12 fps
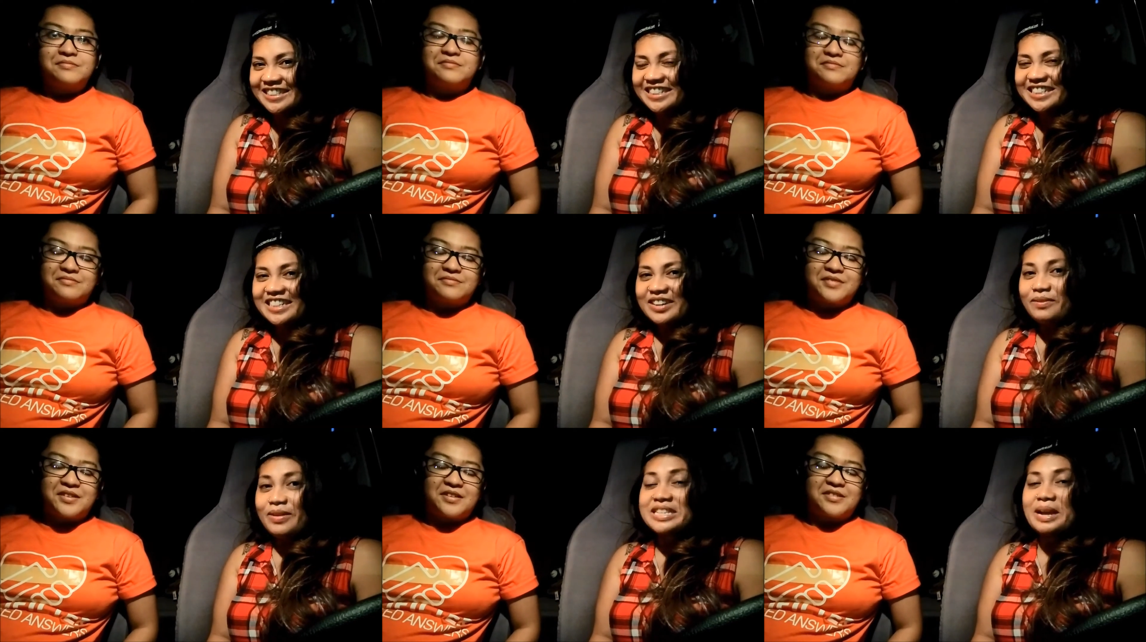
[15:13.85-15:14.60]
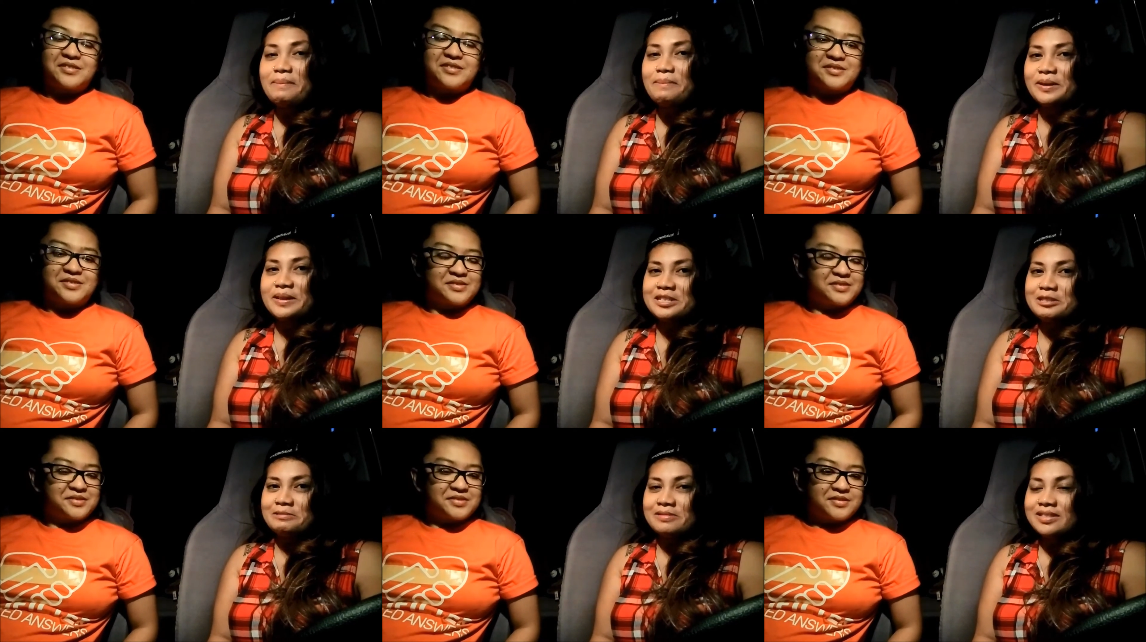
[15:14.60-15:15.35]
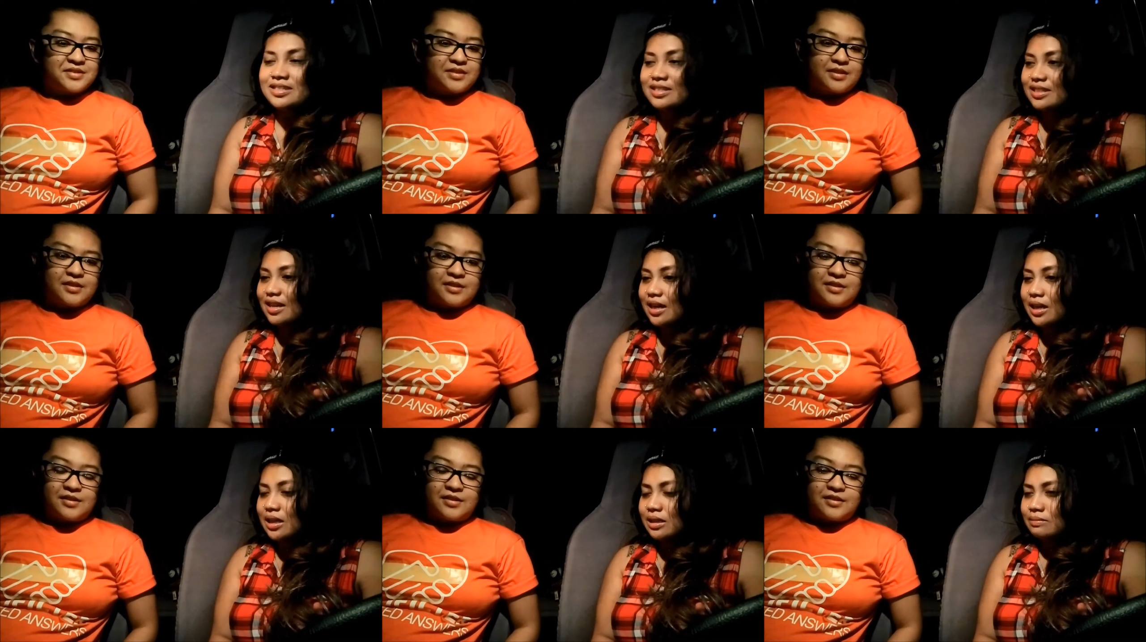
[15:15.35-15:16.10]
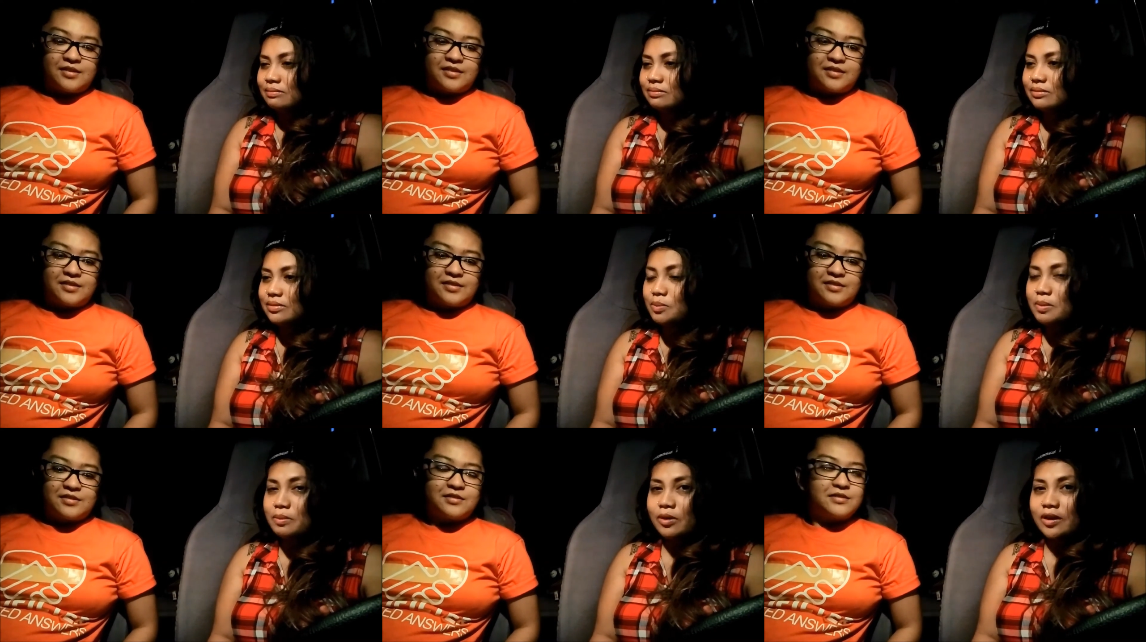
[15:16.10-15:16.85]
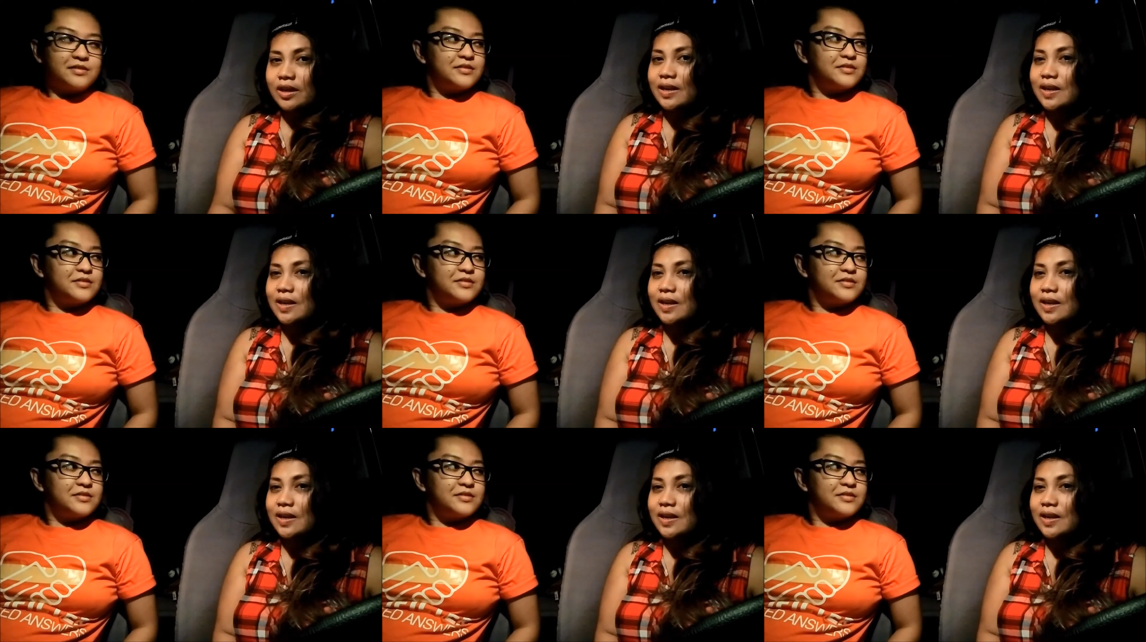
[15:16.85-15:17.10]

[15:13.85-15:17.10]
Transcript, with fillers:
Speaker 1: mm, my yeah. temper issues, um, to be more